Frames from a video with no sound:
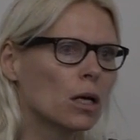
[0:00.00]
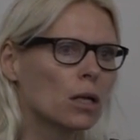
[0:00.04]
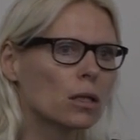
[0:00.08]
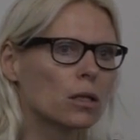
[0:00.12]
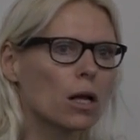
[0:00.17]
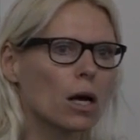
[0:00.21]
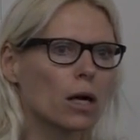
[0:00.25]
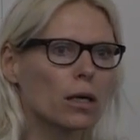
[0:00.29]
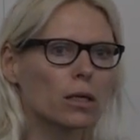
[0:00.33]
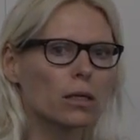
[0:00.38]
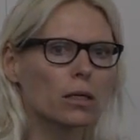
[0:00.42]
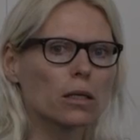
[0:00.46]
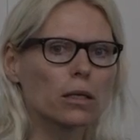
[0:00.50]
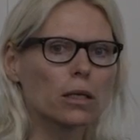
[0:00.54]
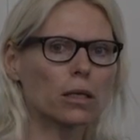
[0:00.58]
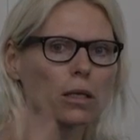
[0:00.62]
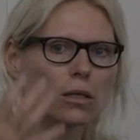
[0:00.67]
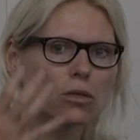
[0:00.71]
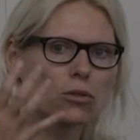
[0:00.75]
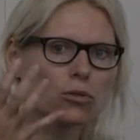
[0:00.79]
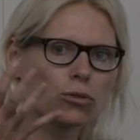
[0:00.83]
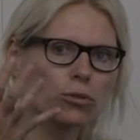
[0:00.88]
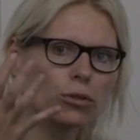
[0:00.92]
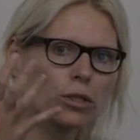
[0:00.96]
Luckily,
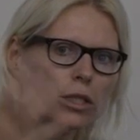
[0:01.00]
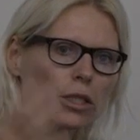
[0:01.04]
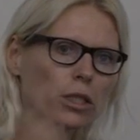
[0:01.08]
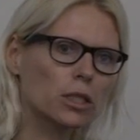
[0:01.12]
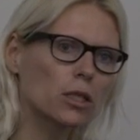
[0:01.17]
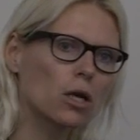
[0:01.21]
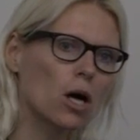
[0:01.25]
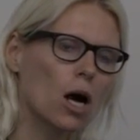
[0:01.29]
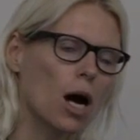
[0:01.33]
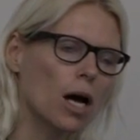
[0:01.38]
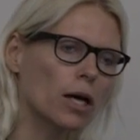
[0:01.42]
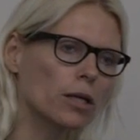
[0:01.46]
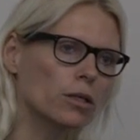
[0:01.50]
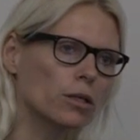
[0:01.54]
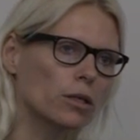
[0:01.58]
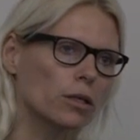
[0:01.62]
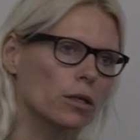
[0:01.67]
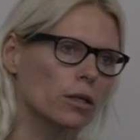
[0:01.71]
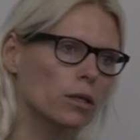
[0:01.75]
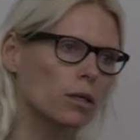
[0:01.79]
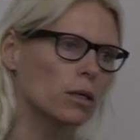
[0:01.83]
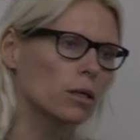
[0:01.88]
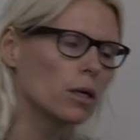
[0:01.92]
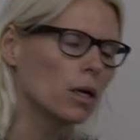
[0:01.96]
a tree caught
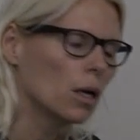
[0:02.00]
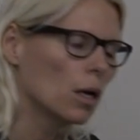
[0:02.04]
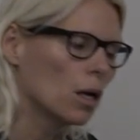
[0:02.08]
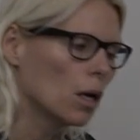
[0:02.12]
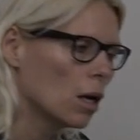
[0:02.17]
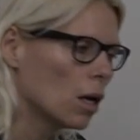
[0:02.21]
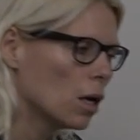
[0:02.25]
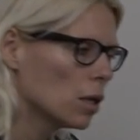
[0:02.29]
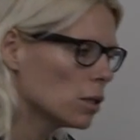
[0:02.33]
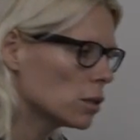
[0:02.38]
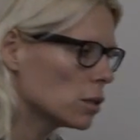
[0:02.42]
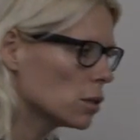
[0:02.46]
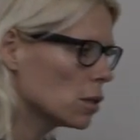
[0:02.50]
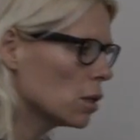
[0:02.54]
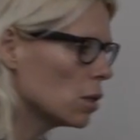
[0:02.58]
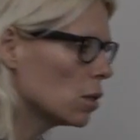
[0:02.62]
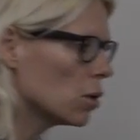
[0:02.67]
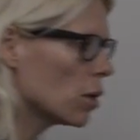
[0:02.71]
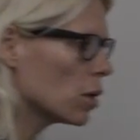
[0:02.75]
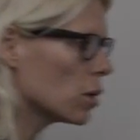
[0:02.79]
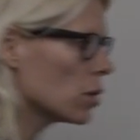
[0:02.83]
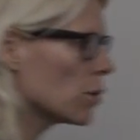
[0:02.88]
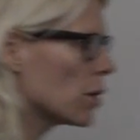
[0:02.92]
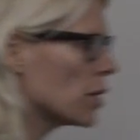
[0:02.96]
her, so
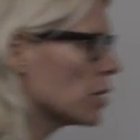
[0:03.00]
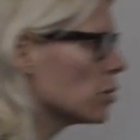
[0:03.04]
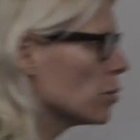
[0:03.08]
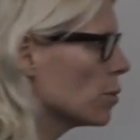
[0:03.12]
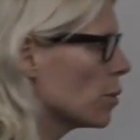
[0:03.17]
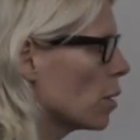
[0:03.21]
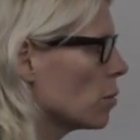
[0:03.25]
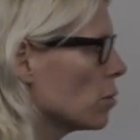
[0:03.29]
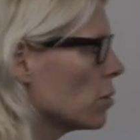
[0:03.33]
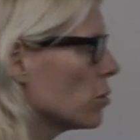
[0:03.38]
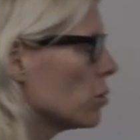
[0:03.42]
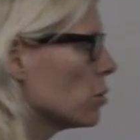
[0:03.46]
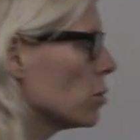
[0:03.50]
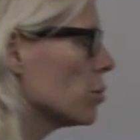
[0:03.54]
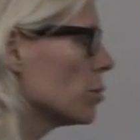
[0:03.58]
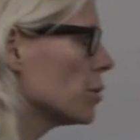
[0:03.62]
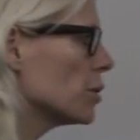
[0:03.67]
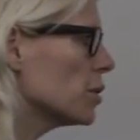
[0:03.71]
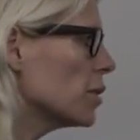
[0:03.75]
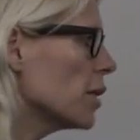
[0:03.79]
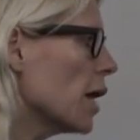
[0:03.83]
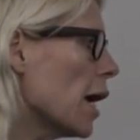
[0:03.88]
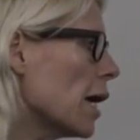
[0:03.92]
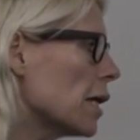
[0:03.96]
otherwise she probably would have
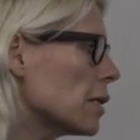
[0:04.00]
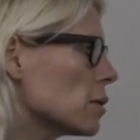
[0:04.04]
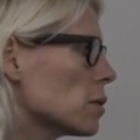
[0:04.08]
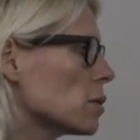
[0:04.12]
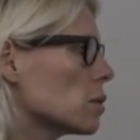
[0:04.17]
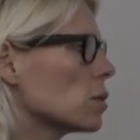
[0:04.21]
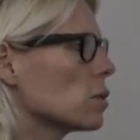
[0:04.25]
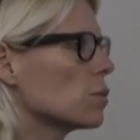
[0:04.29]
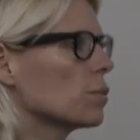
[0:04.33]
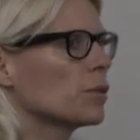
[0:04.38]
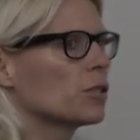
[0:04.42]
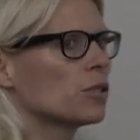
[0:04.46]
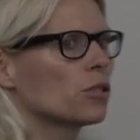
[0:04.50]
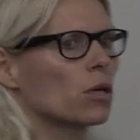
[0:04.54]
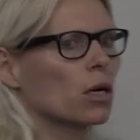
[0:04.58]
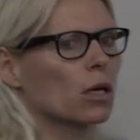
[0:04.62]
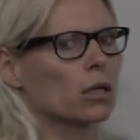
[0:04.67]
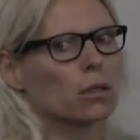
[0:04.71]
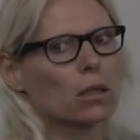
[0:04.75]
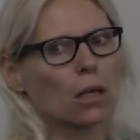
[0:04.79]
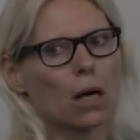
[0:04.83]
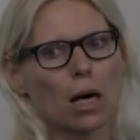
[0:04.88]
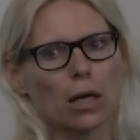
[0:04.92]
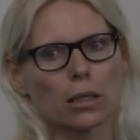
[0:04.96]
been dead. But she
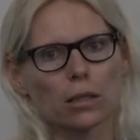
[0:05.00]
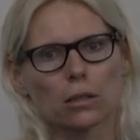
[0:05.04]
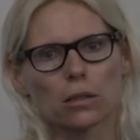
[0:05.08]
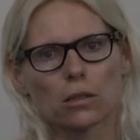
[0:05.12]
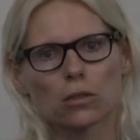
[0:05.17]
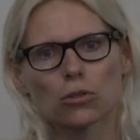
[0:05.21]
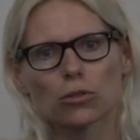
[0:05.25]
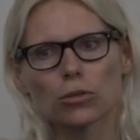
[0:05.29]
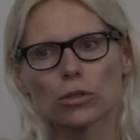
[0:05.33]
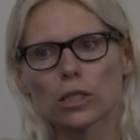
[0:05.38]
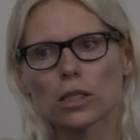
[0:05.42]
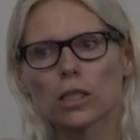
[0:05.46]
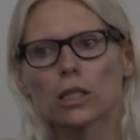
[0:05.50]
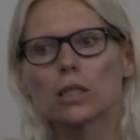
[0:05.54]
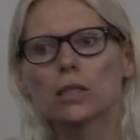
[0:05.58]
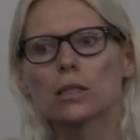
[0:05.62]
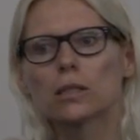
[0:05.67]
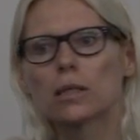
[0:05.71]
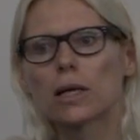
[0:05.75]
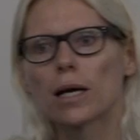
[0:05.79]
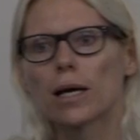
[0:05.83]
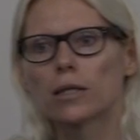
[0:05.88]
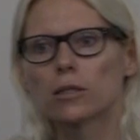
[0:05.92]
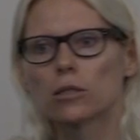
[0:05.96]
got caught in the tree.
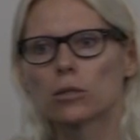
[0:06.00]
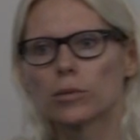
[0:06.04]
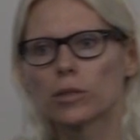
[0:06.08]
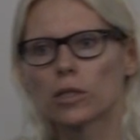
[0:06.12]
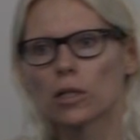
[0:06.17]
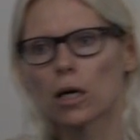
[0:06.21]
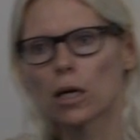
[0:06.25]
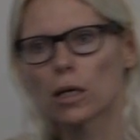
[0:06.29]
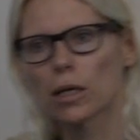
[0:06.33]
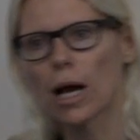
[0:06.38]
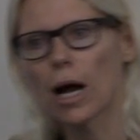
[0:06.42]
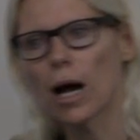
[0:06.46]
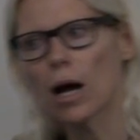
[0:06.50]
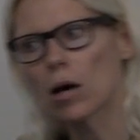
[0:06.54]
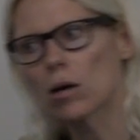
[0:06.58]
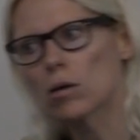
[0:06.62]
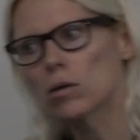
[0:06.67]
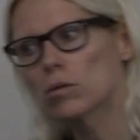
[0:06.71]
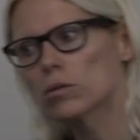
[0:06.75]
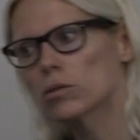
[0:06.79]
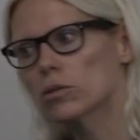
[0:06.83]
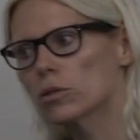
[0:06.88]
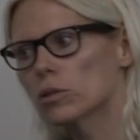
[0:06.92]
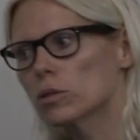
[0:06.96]
She had to be cut
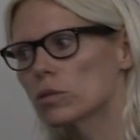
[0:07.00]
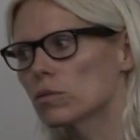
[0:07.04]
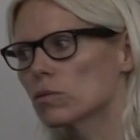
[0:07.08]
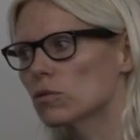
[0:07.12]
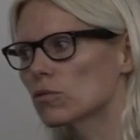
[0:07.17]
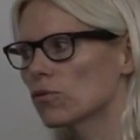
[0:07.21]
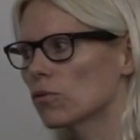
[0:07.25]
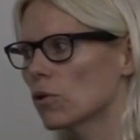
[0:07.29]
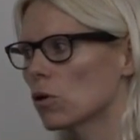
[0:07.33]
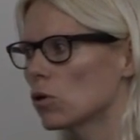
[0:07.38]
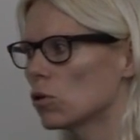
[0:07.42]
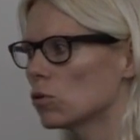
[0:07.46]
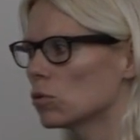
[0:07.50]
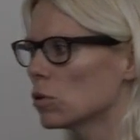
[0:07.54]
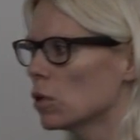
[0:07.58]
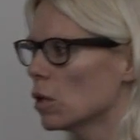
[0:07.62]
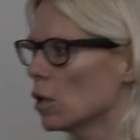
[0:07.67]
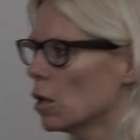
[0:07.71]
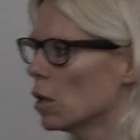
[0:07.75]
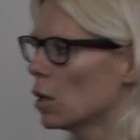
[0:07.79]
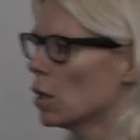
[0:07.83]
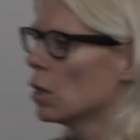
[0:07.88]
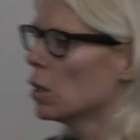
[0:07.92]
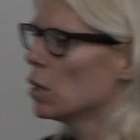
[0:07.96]
out. She was flown
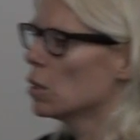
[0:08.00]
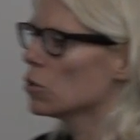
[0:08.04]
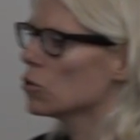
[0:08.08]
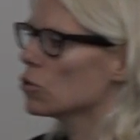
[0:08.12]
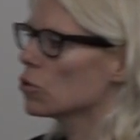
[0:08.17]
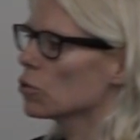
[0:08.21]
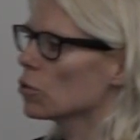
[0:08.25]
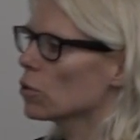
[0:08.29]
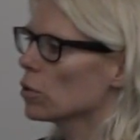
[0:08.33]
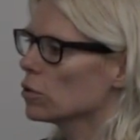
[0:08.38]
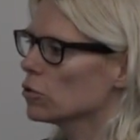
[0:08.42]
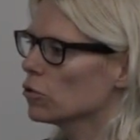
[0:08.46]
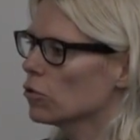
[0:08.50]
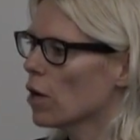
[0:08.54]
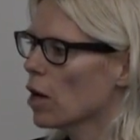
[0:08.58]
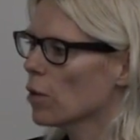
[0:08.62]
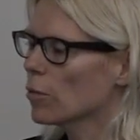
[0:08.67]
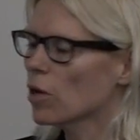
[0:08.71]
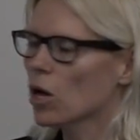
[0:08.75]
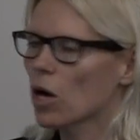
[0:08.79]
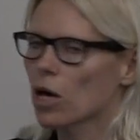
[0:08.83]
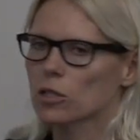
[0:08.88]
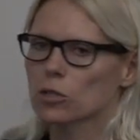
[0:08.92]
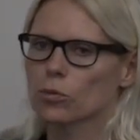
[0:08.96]
to a
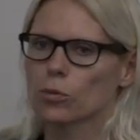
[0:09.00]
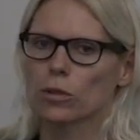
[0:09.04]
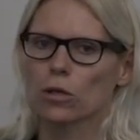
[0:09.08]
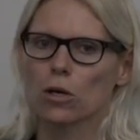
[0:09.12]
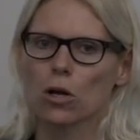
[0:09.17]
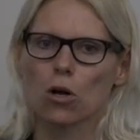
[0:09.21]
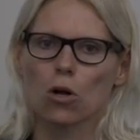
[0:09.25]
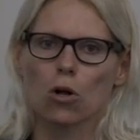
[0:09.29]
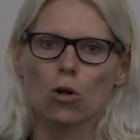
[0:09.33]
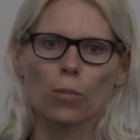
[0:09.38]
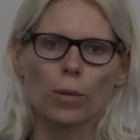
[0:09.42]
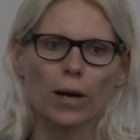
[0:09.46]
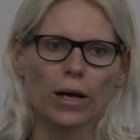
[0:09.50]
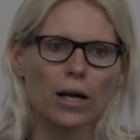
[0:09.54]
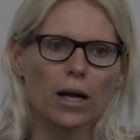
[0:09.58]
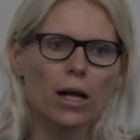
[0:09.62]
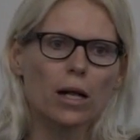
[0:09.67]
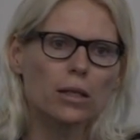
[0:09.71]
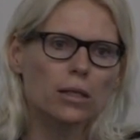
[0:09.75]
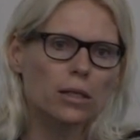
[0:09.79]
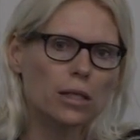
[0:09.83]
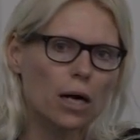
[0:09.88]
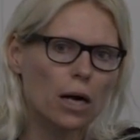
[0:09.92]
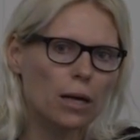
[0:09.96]
trauma hospital by
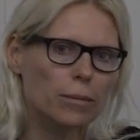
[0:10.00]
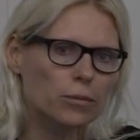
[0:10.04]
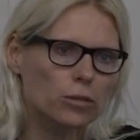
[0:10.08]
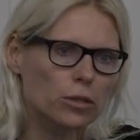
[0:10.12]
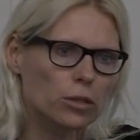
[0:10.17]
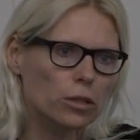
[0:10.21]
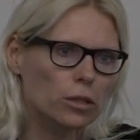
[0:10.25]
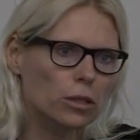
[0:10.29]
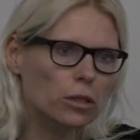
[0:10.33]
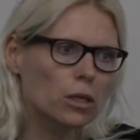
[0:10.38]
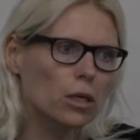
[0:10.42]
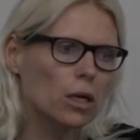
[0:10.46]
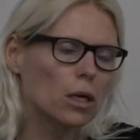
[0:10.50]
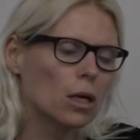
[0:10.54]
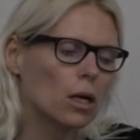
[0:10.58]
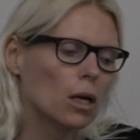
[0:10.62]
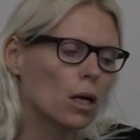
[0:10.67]
helicopter.